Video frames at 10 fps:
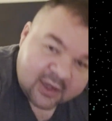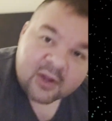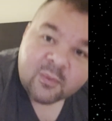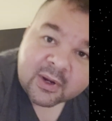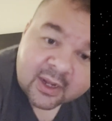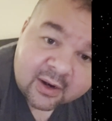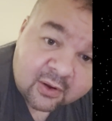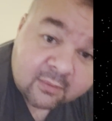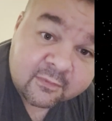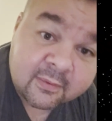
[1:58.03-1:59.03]
we got
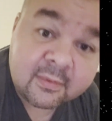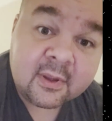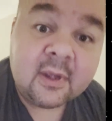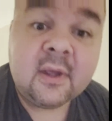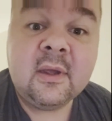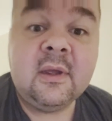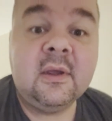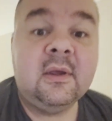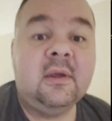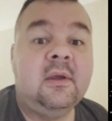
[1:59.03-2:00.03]
home from the
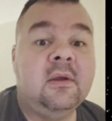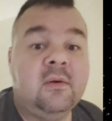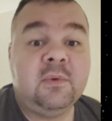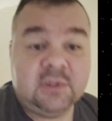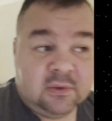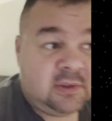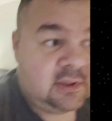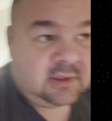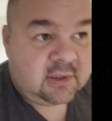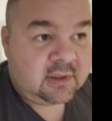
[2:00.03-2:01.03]
resort,
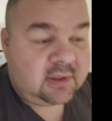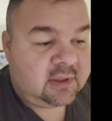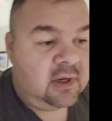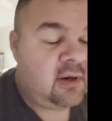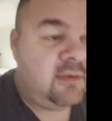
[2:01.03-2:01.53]
or